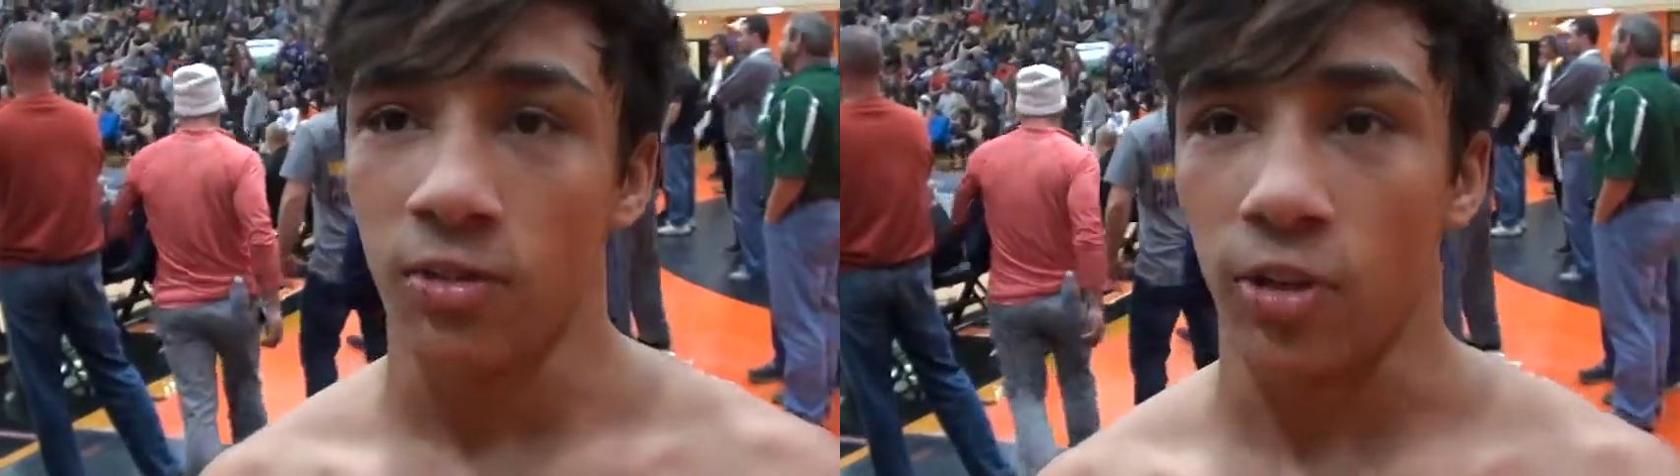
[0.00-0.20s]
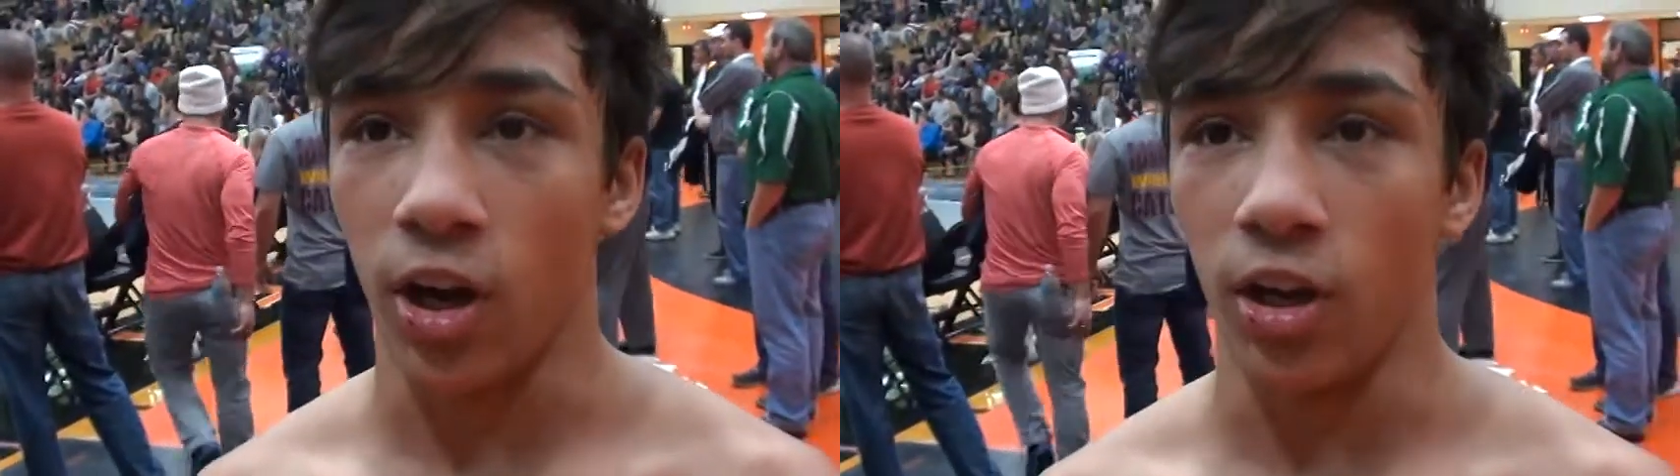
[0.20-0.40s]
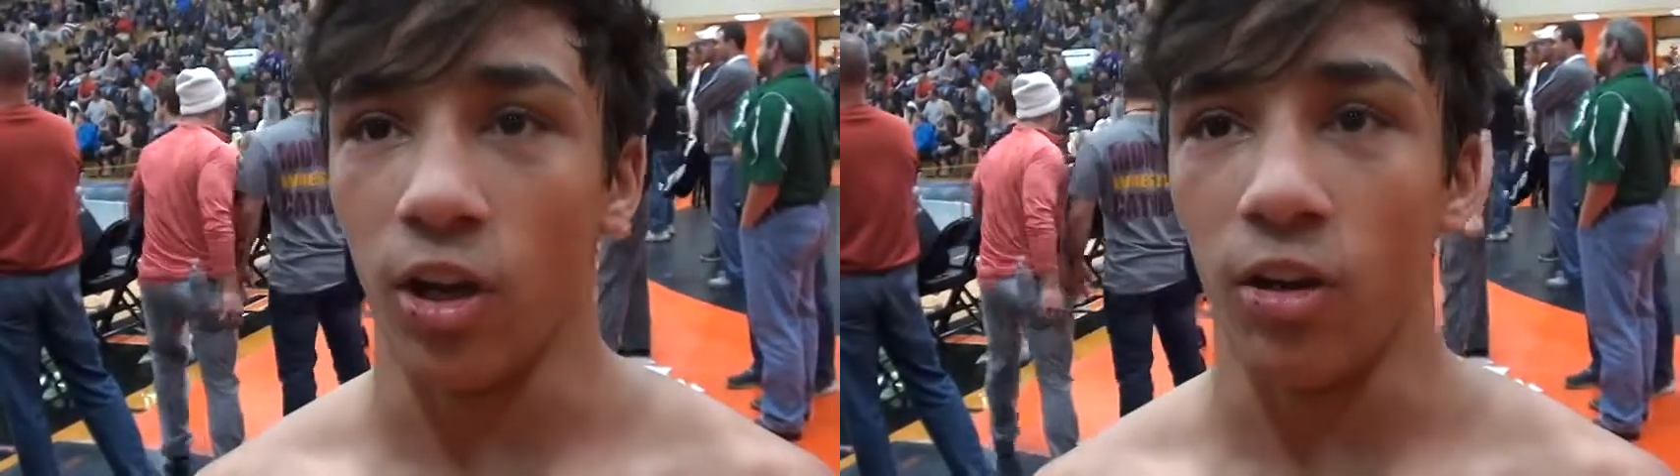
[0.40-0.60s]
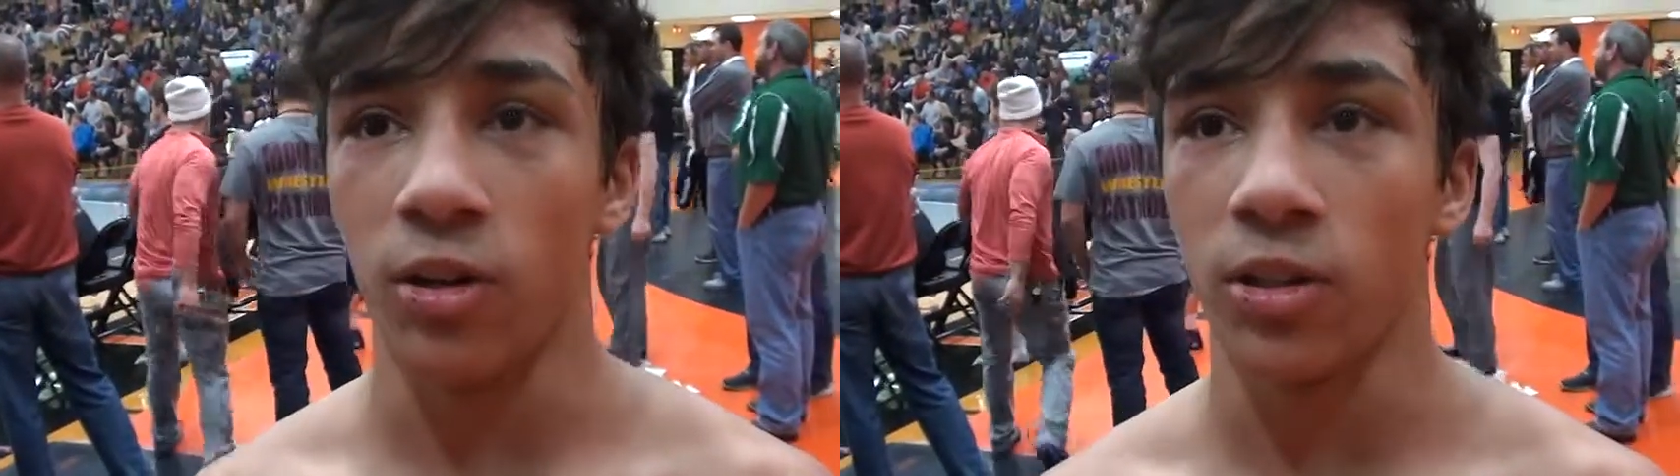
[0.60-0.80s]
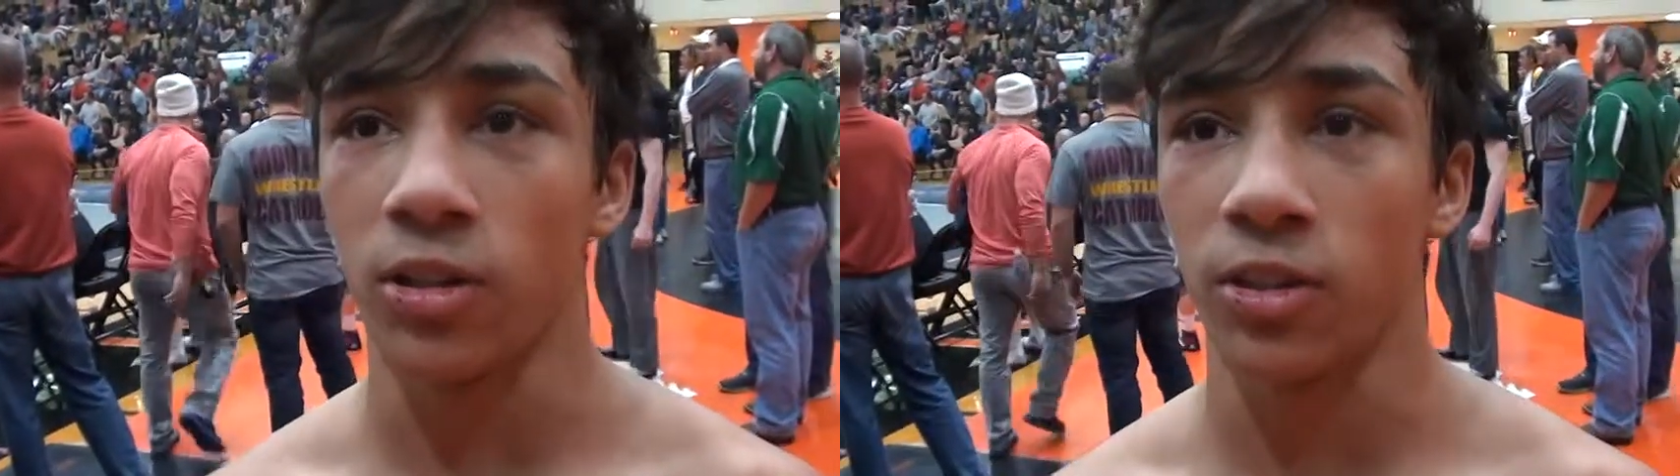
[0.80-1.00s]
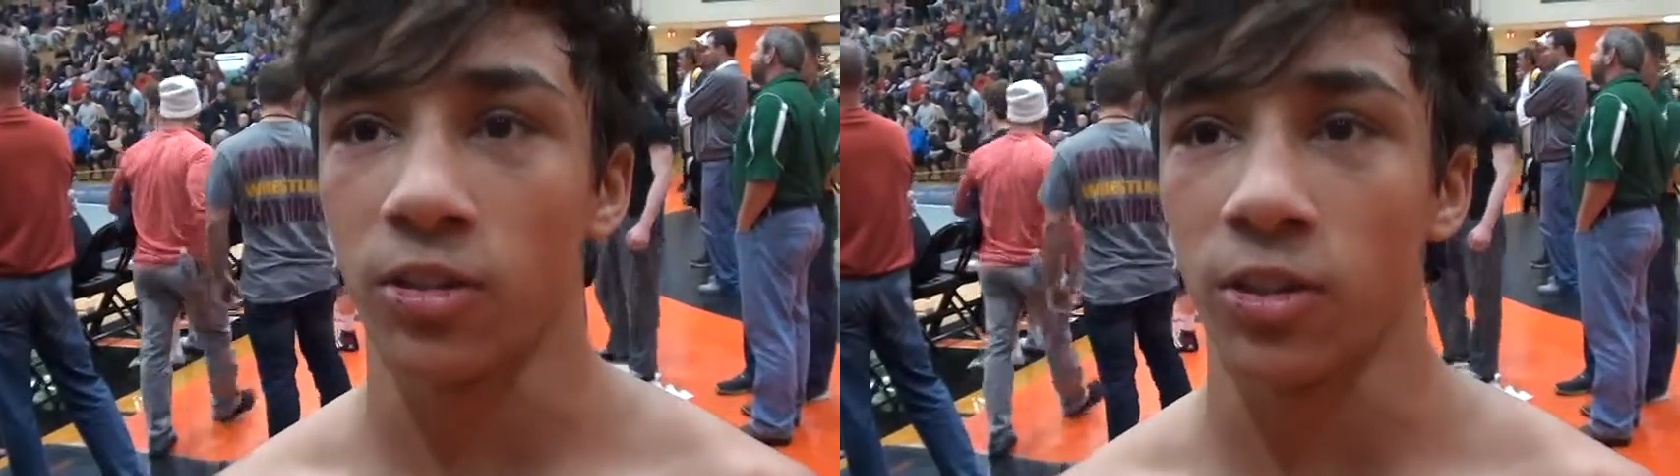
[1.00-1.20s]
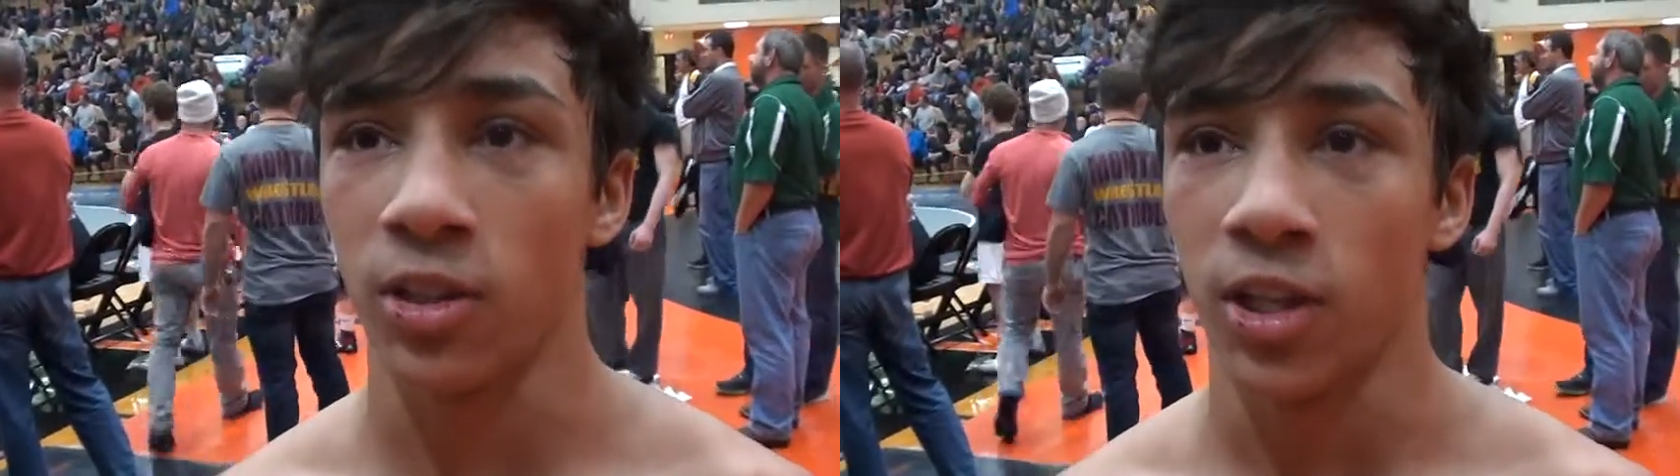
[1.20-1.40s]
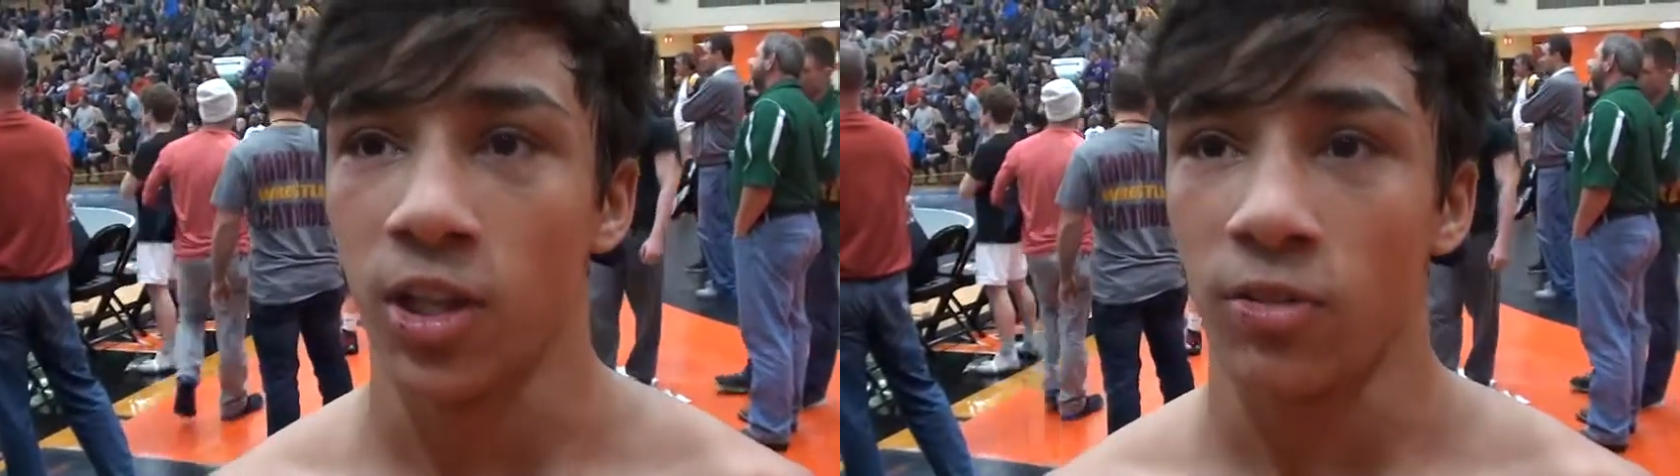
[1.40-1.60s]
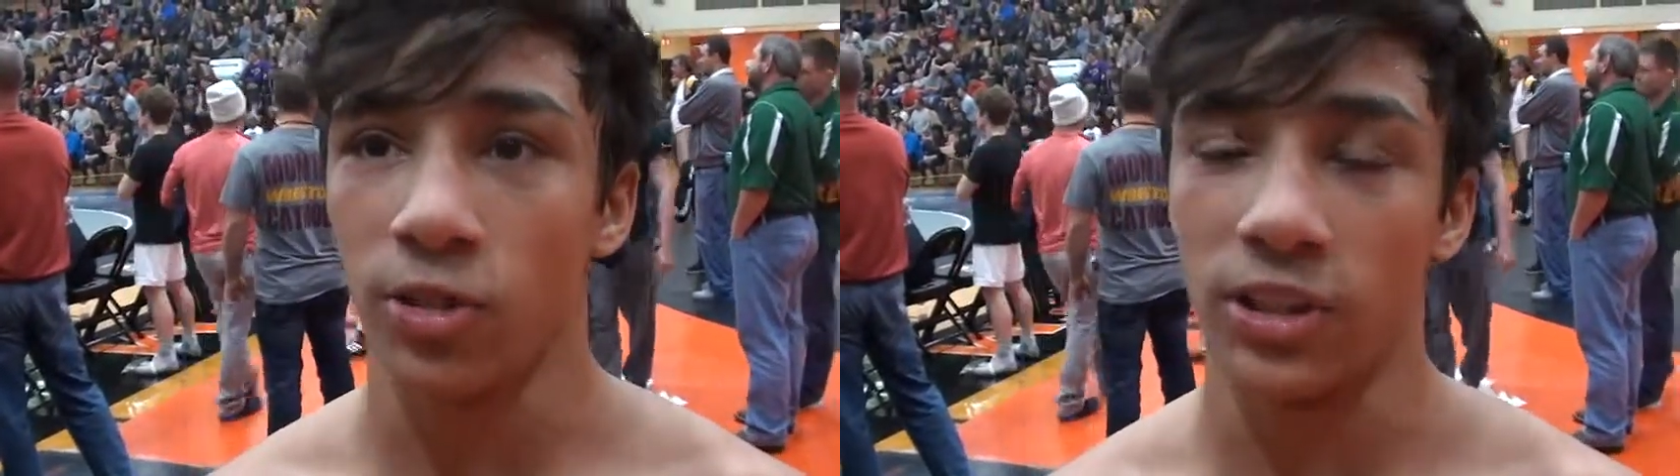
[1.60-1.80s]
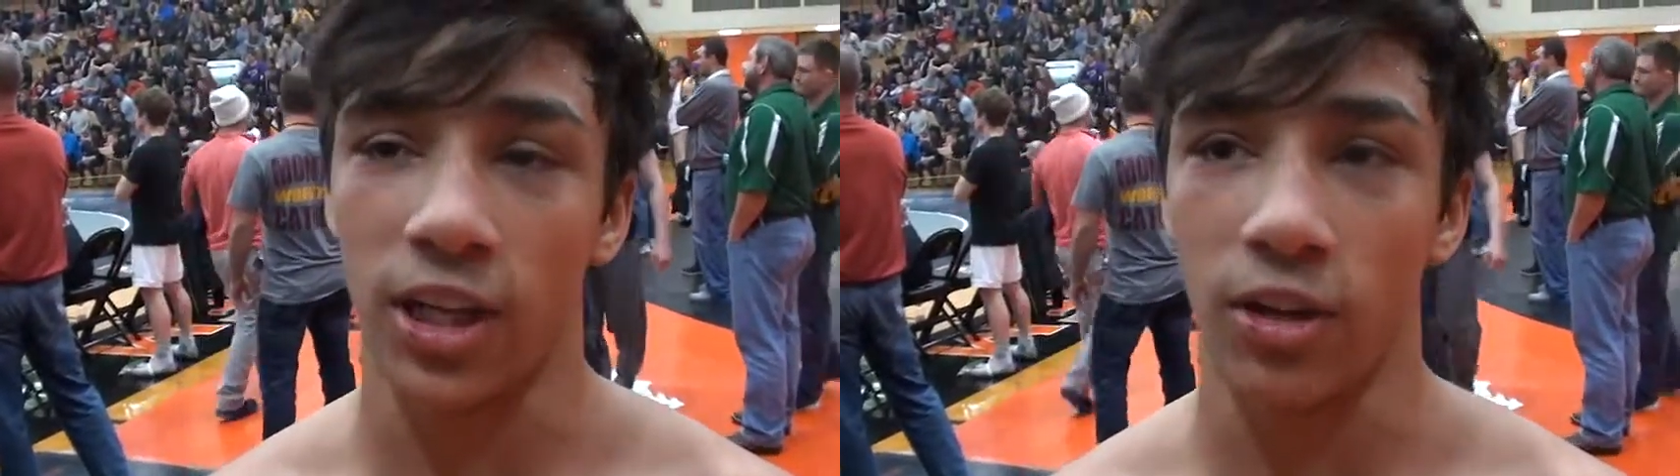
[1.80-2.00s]
Fargo,
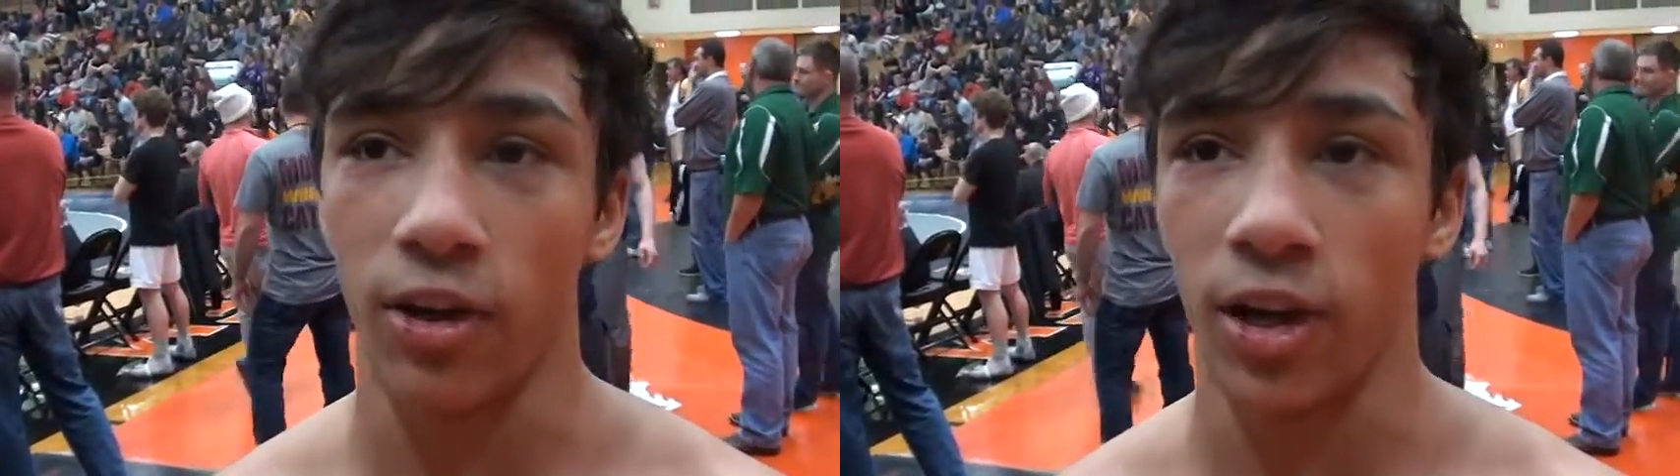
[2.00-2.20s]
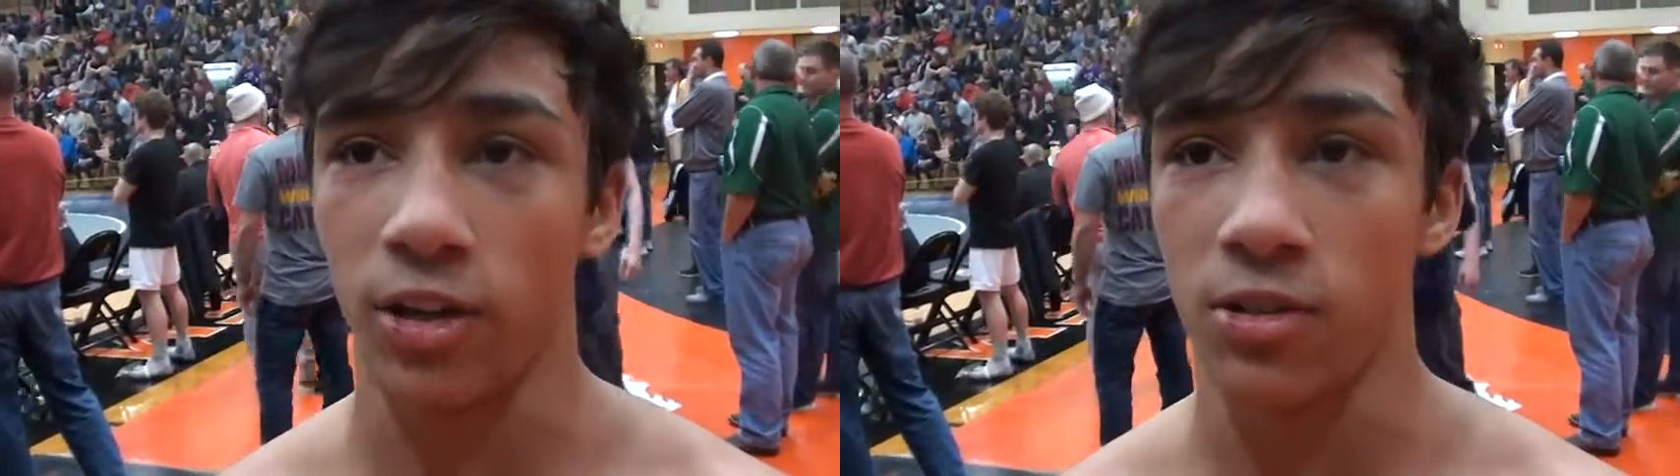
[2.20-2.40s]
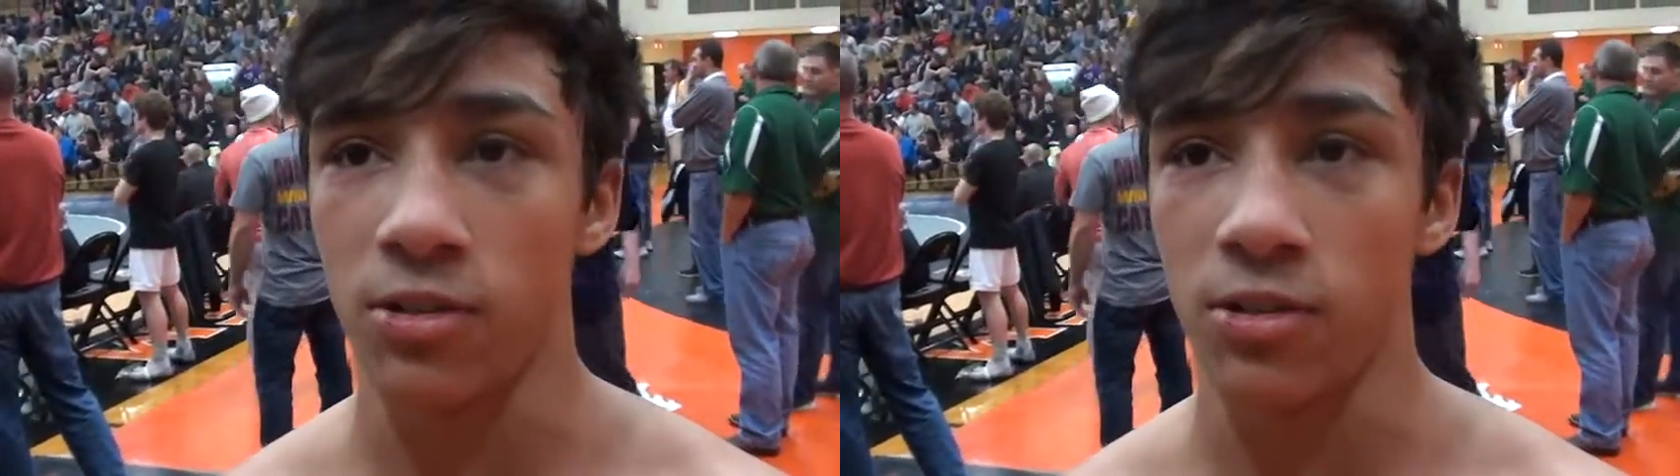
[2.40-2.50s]
freestyle Greco